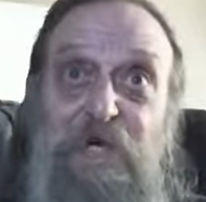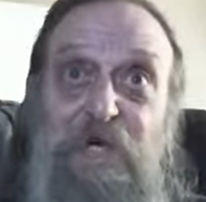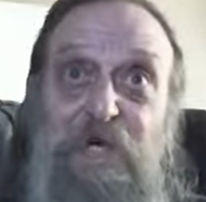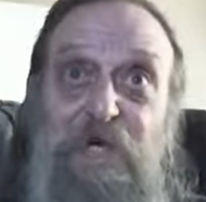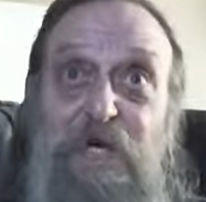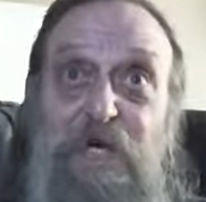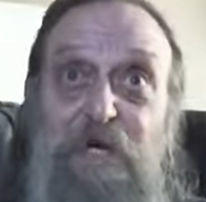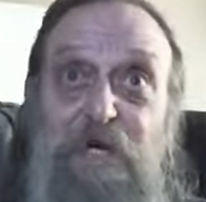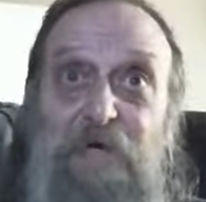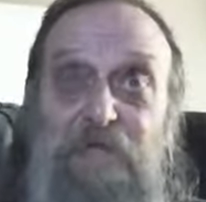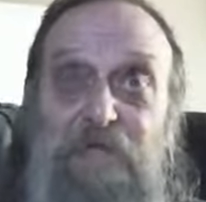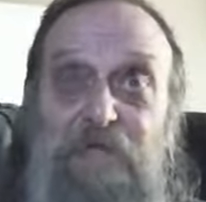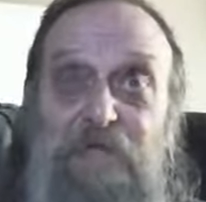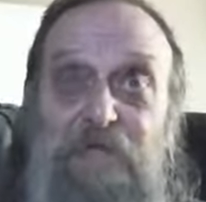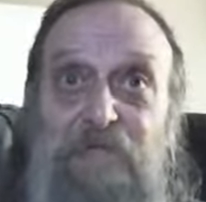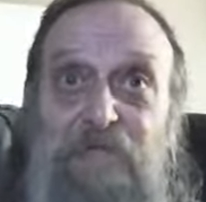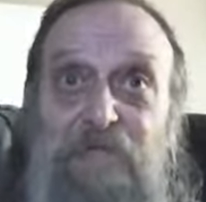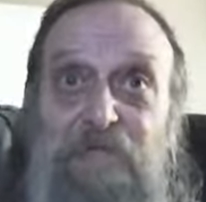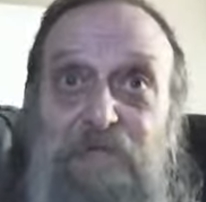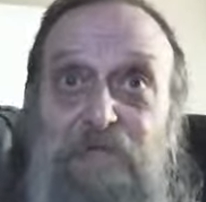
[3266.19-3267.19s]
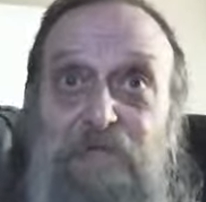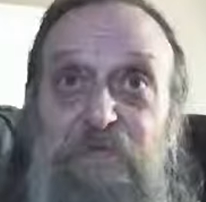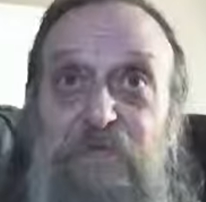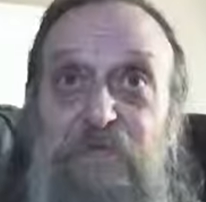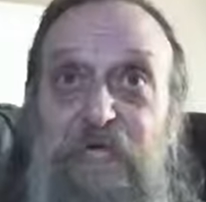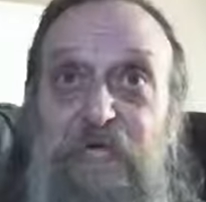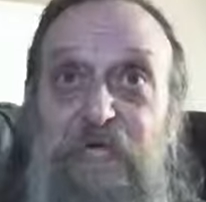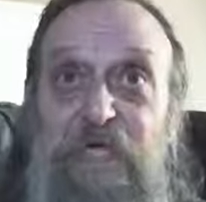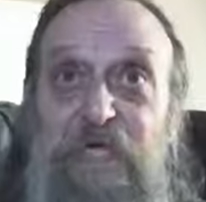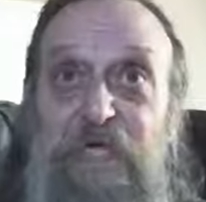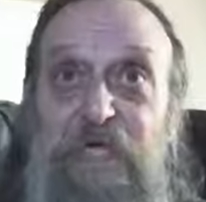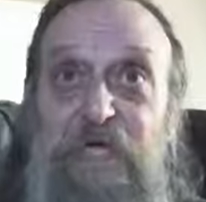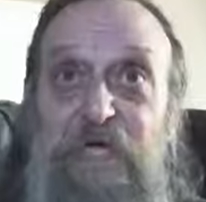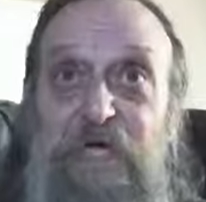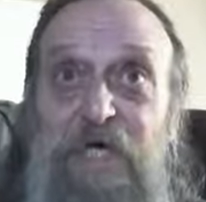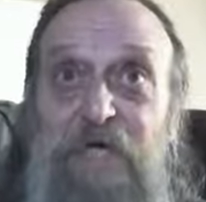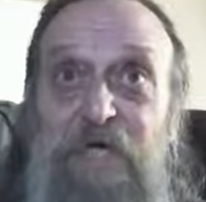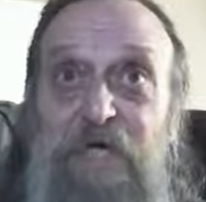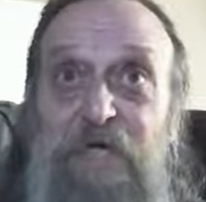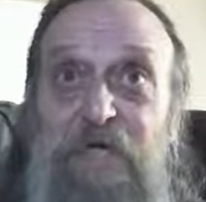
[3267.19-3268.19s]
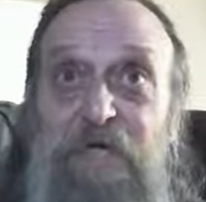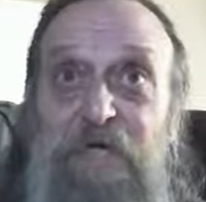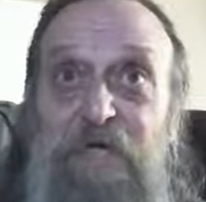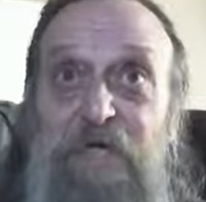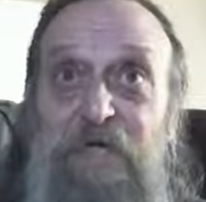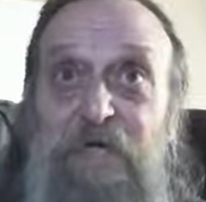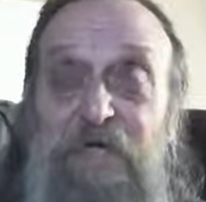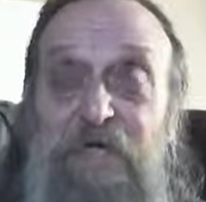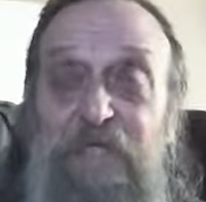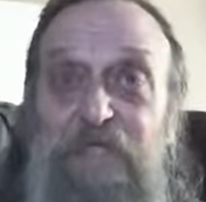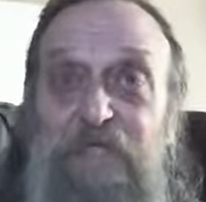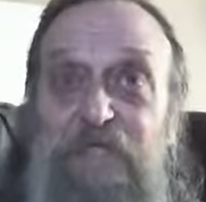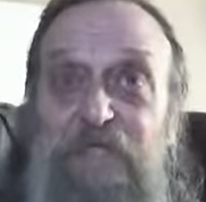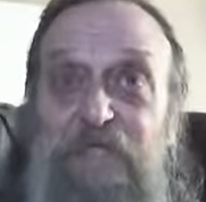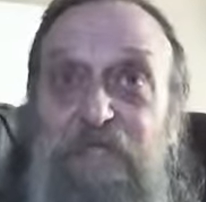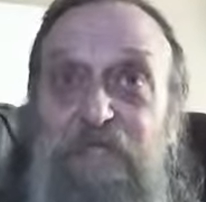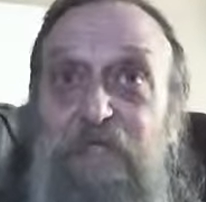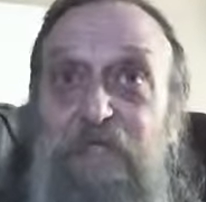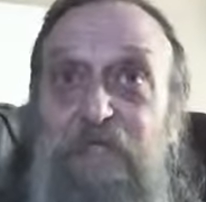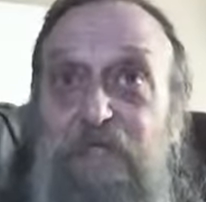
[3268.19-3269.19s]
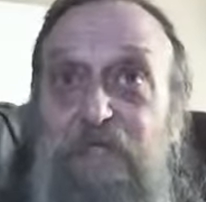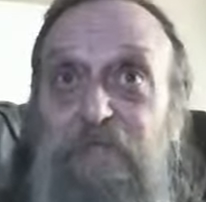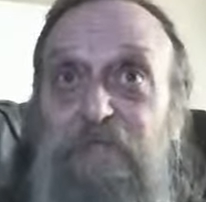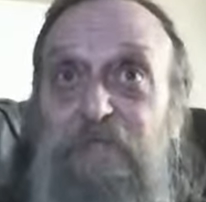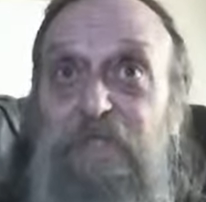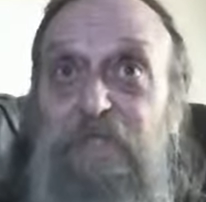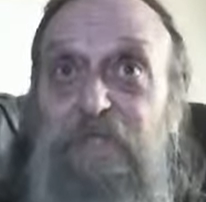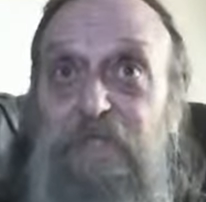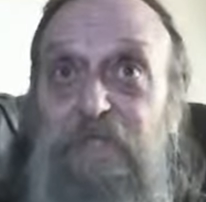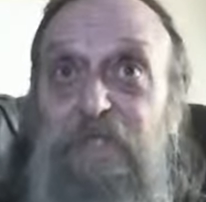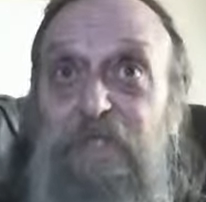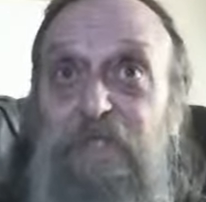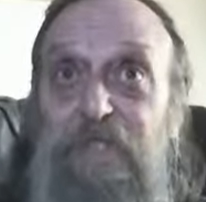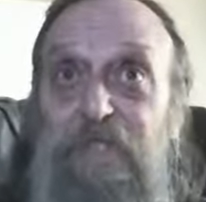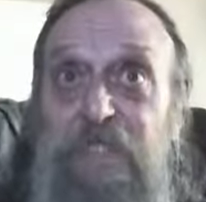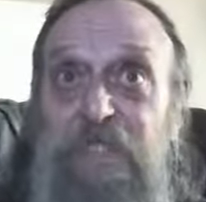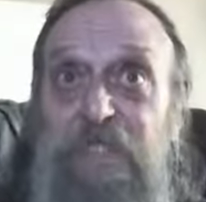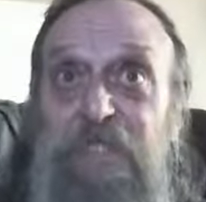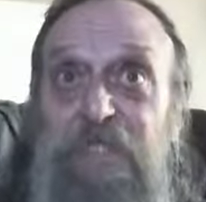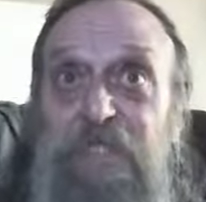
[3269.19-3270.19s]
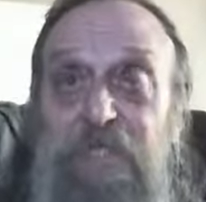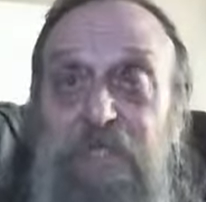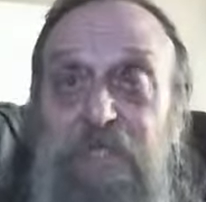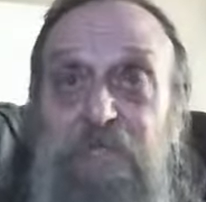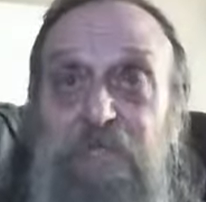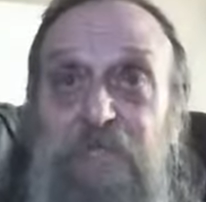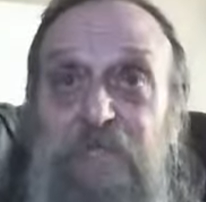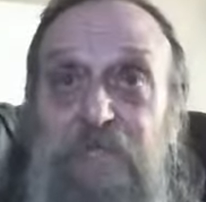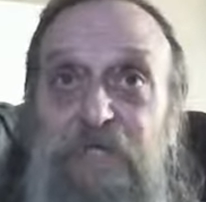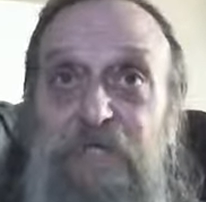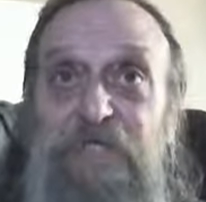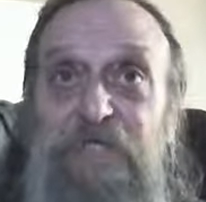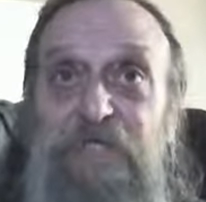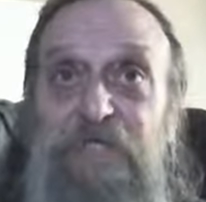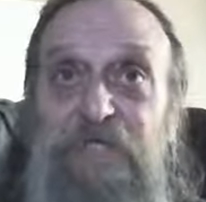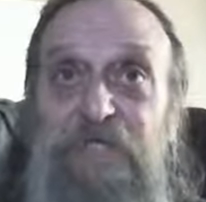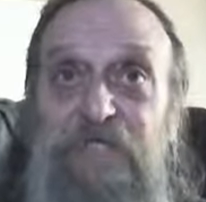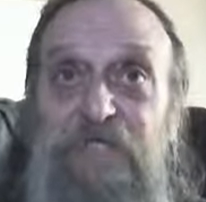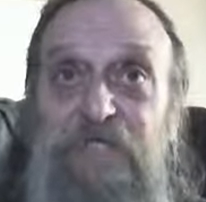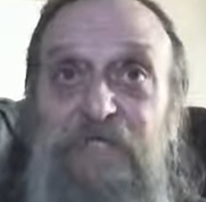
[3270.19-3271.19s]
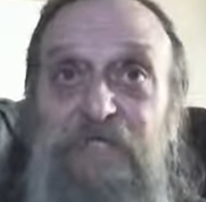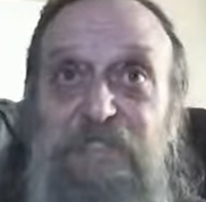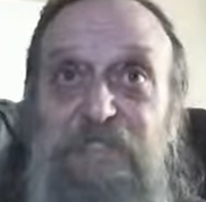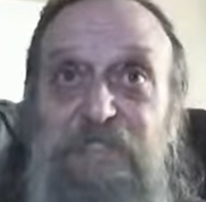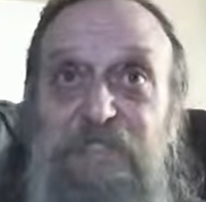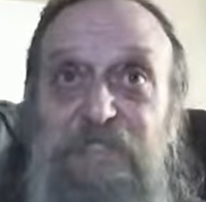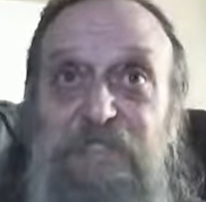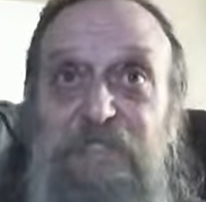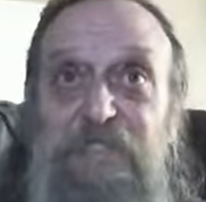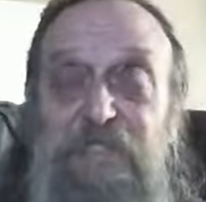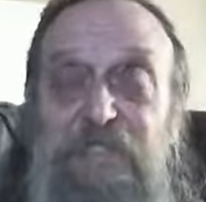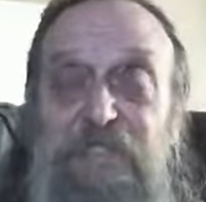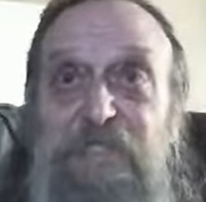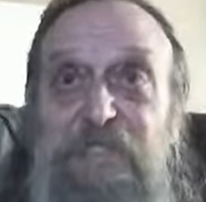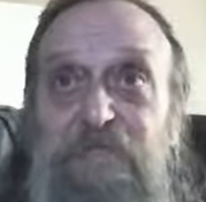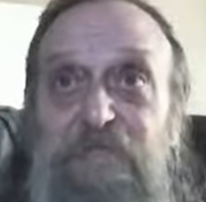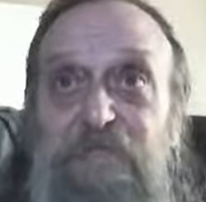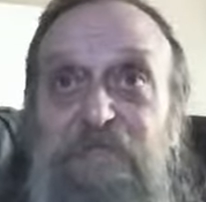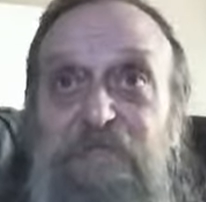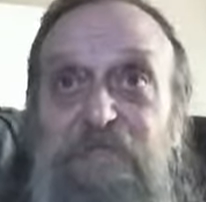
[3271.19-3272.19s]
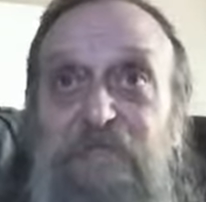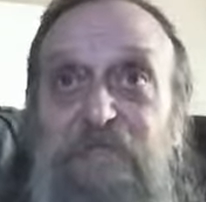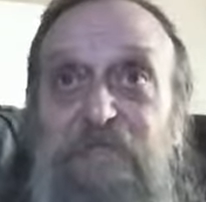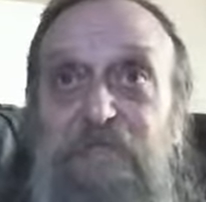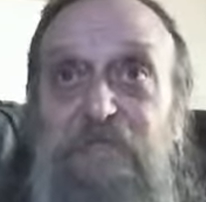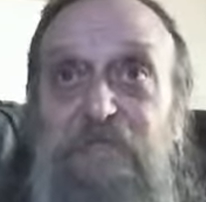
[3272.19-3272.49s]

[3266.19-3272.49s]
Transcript: how things were laid out, based loosely at least upon the season. And those